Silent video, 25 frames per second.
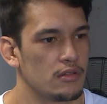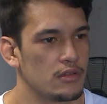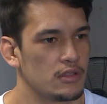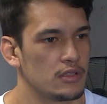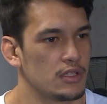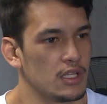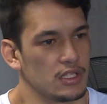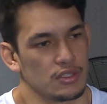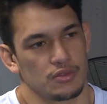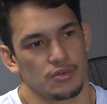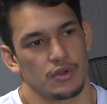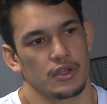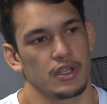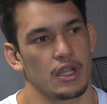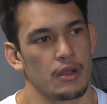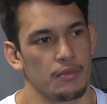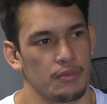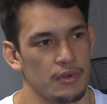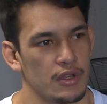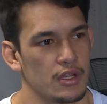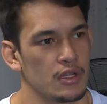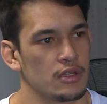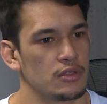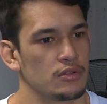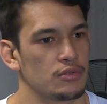that's why I'm
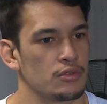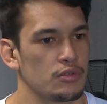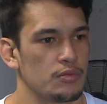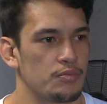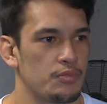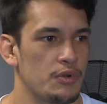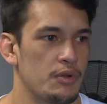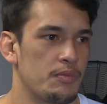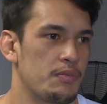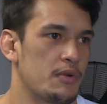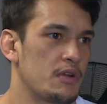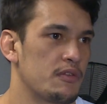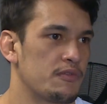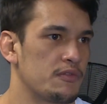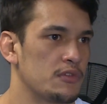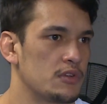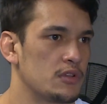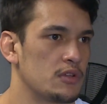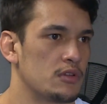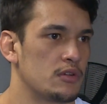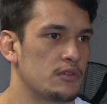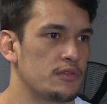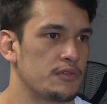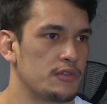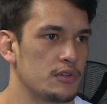here to prepare
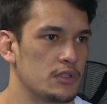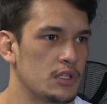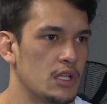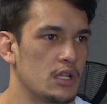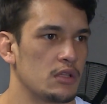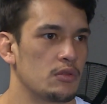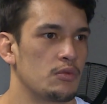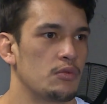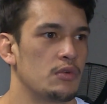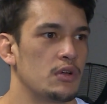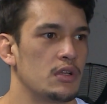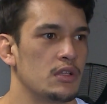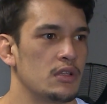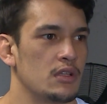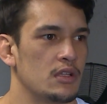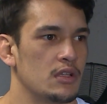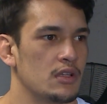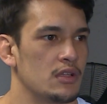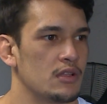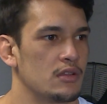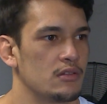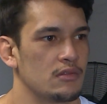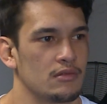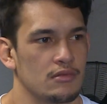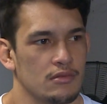for that one.
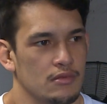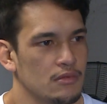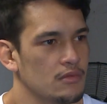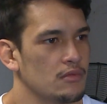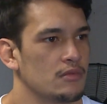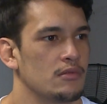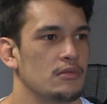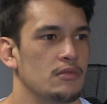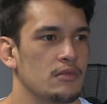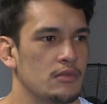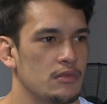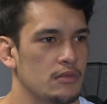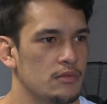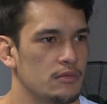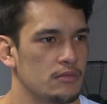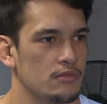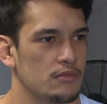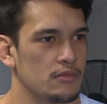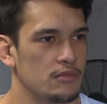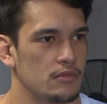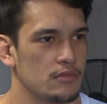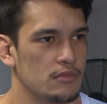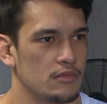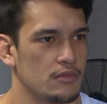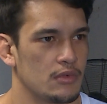And
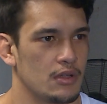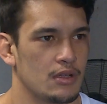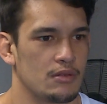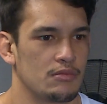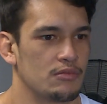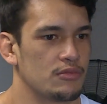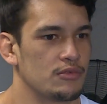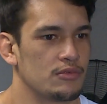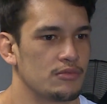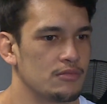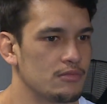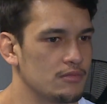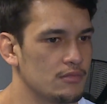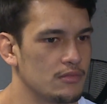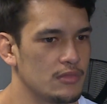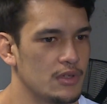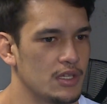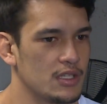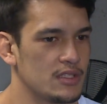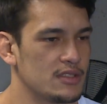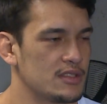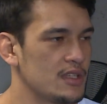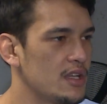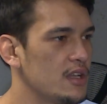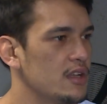I'm
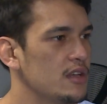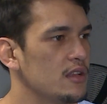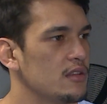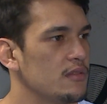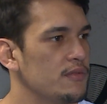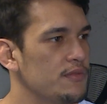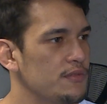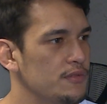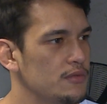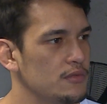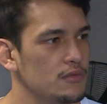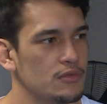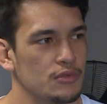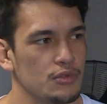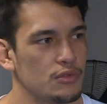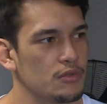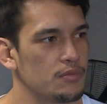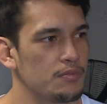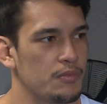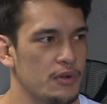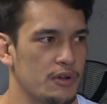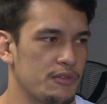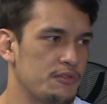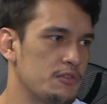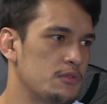excited to
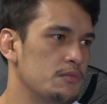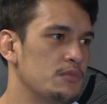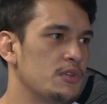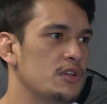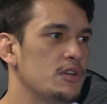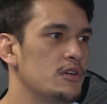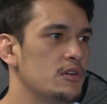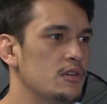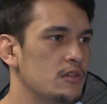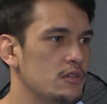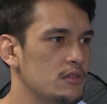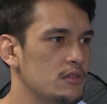perform there.